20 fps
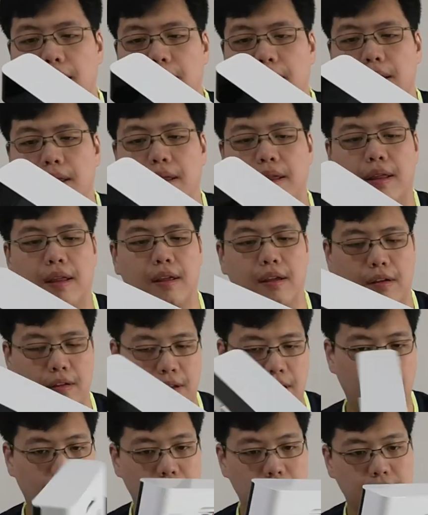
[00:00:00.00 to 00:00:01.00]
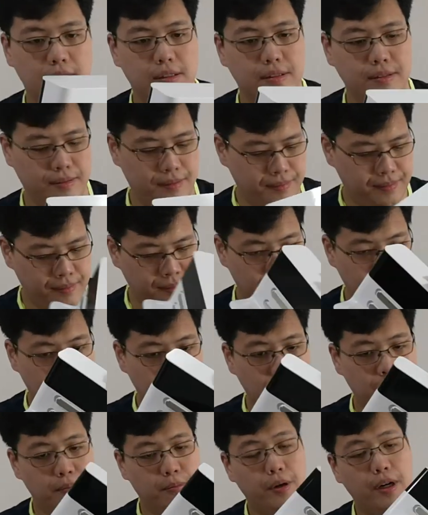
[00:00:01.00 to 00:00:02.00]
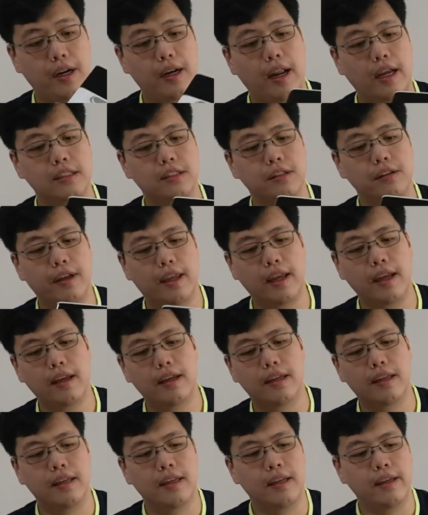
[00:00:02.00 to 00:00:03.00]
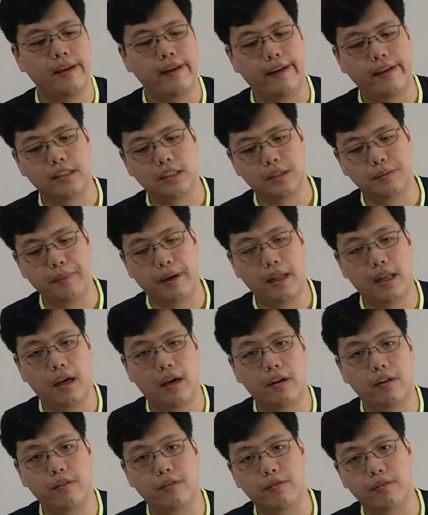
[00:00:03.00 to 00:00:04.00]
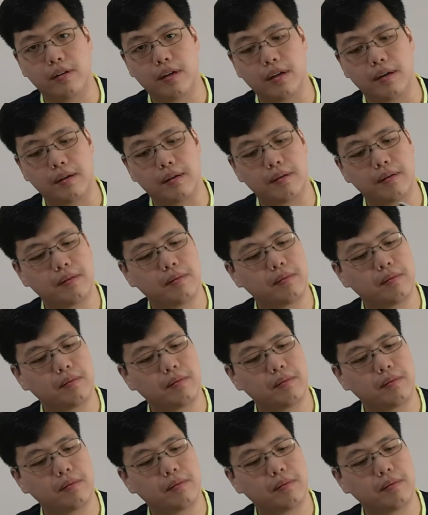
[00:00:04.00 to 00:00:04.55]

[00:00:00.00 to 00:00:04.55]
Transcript: this? Okay, pretty nice looking. It's made out of Uh,